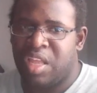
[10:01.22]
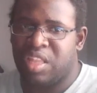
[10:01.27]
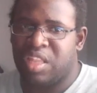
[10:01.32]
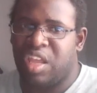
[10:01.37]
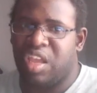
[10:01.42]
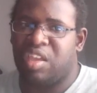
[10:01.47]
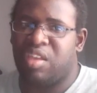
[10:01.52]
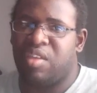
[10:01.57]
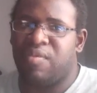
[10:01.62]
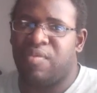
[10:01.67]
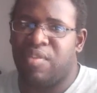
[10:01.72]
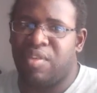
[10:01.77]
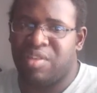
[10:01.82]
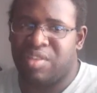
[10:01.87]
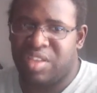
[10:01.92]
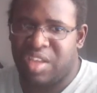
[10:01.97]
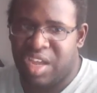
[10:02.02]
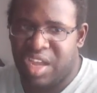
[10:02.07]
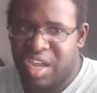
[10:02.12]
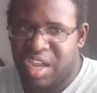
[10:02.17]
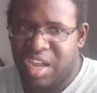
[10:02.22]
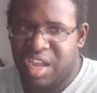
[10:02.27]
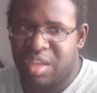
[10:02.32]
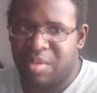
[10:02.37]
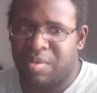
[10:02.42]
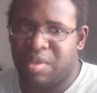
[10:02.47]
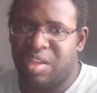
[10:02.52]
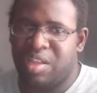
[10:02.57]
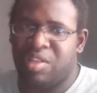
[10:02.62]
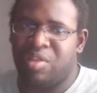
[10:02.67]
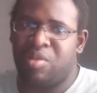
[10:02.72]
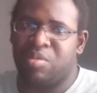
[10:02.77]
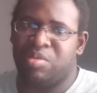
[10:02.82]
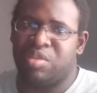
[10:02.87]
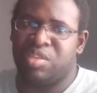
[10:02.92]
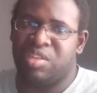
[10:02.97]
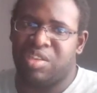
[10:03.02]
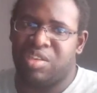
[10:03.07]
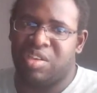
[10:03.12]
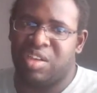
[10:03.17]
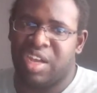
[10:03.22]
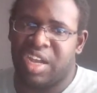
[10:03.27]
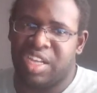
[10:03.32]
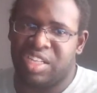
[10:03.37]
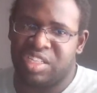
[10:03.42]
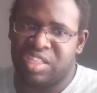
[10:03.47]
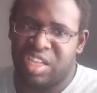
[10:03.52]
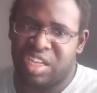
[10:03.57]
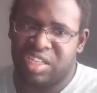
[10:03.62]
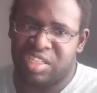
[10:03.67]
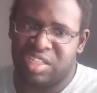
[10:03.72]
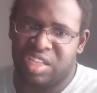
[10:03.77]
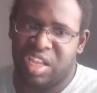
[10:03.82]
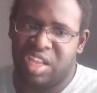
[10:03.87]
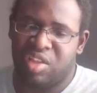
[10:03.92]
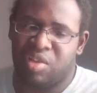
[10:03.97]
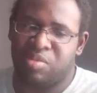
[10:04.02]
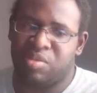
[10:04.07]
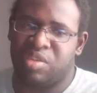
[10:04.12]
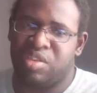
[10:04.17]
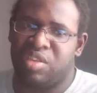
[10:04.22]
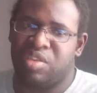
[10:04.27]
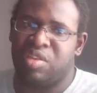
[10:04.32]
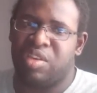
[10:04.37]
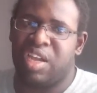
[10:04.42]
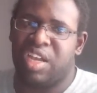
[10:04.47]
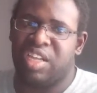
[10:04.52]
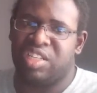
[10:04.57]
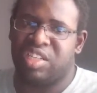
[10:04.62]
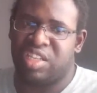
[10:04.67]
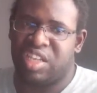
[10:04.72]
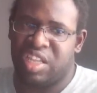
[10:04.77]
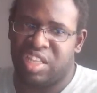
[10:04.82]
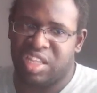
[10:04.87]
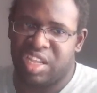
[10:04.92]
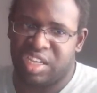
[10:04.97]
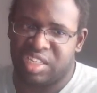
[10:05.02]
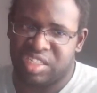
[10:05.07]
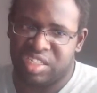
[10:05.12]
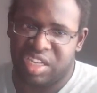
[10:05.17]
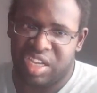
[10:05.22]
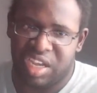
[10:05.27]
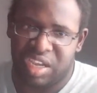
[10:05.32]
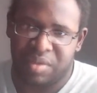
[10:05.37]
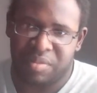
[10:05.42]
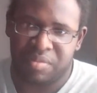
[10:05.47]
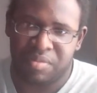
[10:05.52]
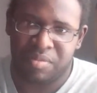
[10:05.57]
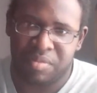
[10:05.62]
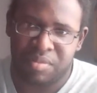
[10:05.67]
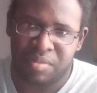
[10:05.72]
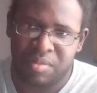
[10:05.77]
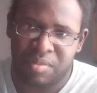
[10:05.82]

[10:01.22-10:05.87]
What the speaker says: thank you for your time, and hope to see you guys again next time.